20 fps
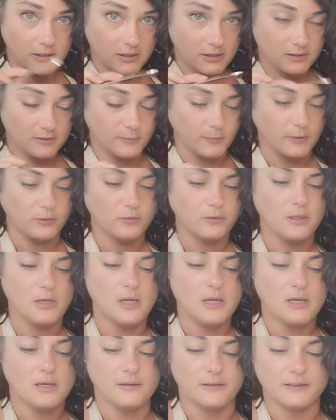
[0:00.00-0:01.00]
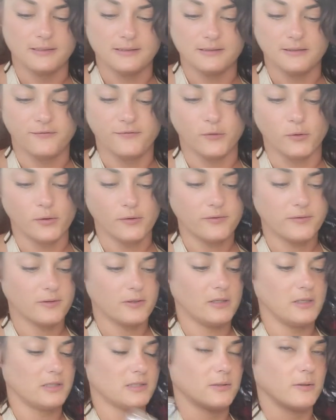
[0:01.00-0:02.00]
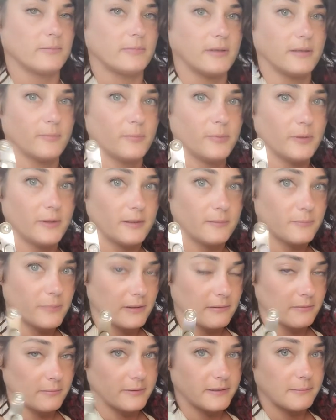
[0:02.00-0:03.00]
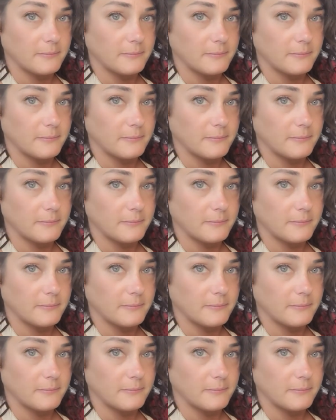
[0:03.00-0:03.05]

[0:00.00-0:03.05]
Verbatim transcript: spoon. This is a fourth, so I'm going to put probably